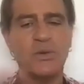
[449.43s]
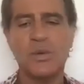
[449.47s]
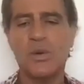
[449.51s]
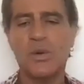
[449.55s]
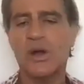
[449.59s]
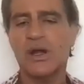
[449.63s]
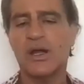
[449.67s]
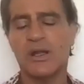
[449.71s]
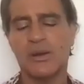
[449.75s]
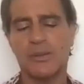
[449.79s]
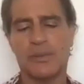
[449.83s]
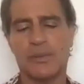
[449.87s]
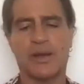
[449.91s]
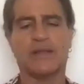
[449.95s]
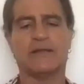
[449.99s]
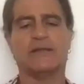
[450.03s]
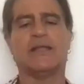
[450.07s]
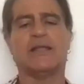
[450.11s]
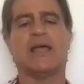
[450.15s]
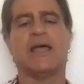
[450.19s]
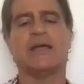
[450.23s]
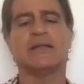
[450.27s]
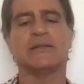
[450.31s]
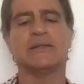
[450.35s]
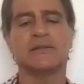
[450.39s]
worry about that
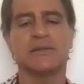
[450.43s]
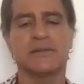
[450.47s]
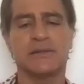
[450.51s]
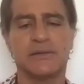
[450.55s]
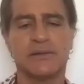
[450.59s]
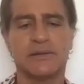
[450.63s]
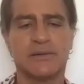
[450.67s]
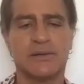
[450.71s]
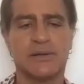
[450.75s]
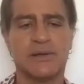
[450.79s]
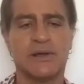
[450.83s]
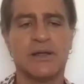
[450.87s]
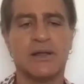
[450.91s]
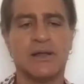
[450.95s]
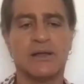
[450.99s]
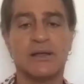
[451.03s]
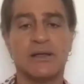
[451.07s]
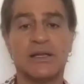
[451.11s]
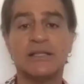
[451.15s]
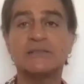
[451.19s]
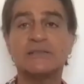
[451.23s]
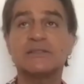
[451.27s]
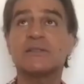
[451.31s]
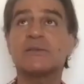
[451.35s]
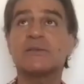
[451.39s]

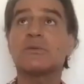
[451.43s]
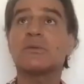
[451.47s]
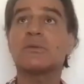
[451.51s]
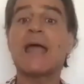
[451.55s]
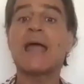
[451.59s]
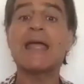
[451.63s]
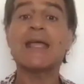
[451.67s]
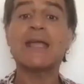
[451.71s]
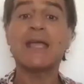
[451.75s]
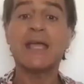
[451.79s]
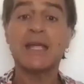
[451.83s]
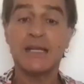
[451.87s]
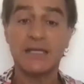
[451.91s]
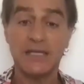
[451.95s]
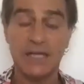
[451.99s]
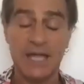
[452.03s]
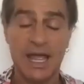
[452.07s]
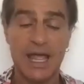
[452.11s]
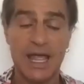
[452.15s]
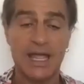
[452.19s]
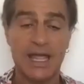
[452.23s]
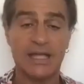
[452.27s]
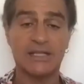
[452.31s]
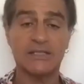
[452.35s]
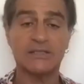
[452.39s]
let's
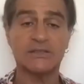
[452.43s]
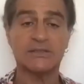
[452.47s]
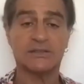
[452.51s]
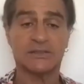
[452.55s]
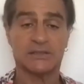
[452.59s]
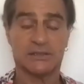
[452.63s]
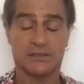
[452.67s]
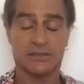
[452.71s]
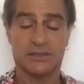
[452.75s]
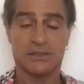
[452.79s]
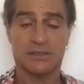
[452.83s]
recognize